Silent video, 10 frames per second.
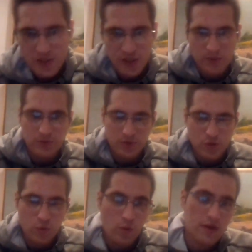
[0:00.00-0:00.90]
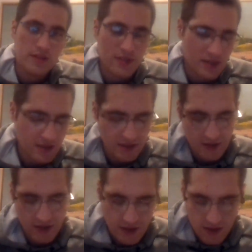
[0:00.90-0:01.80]
chapter 20,
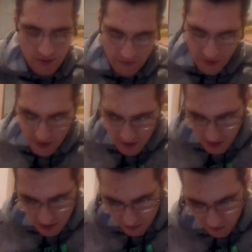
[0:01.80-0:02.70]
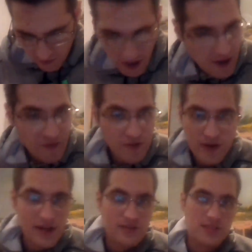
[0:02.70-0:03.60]
verses 5 through
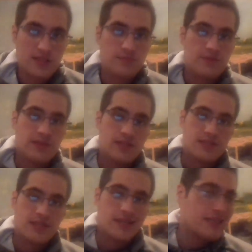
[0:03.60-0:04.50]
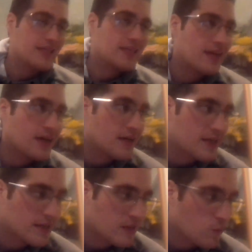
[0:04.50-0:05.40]
9 stipulates that
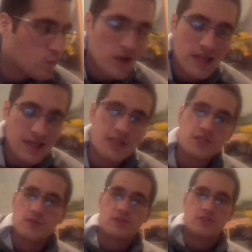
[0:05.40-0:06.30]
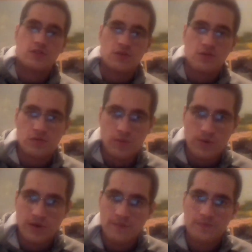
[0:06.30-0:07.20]
when Israel's to go to
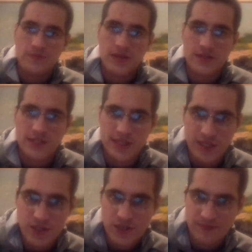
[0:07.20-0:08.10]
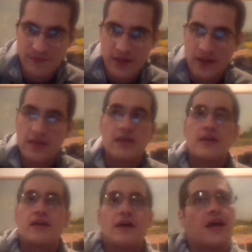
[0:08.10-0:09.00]
war as a nation,
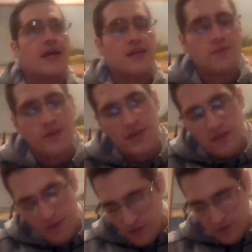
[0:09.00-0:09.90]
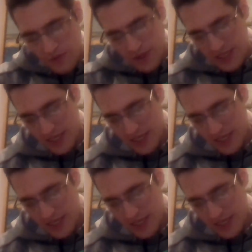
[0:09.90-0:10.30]
anyone who